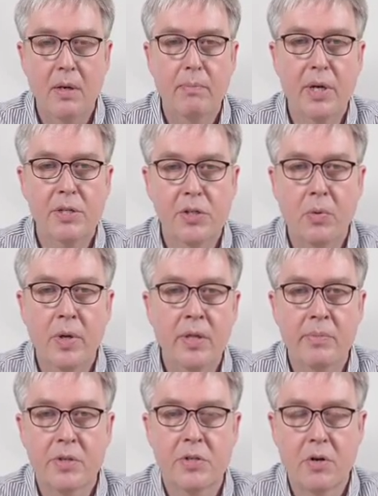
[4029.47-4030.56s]
by showing
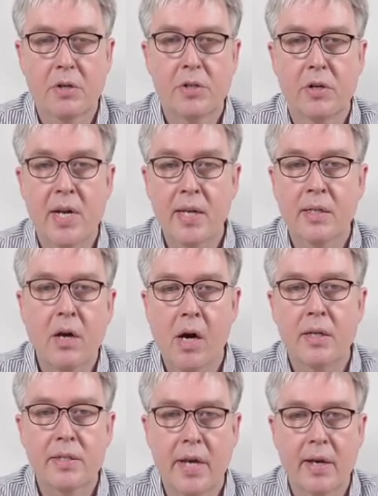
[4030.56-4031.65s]
them the structure in
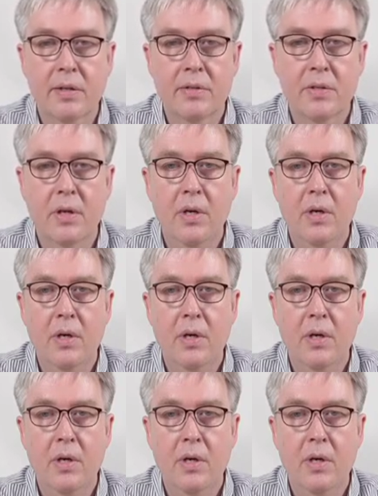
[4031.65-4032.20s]
context,